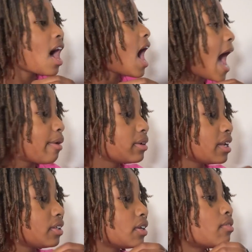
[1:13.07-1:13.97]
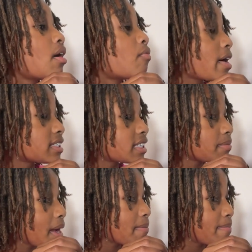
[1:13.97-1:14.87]
I'm gonna do a what's in
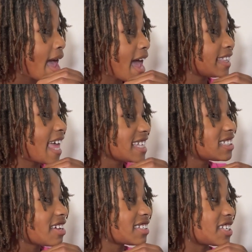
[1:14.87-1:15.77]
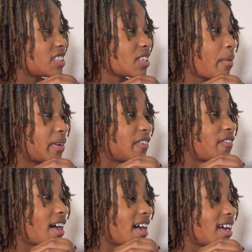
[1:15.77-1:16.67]
my bag. That sounds like so much
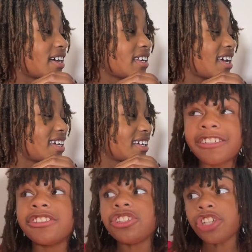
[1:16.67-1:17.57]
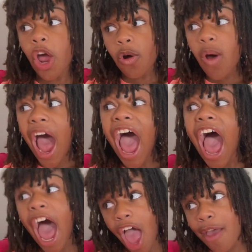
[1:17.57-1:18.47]
fun. No,
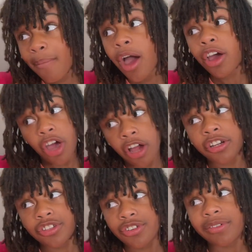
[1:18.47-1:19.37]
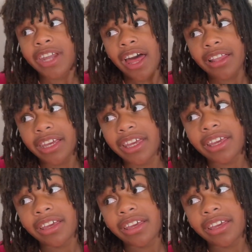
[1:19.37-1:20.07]
I'm gonna do it, Elli.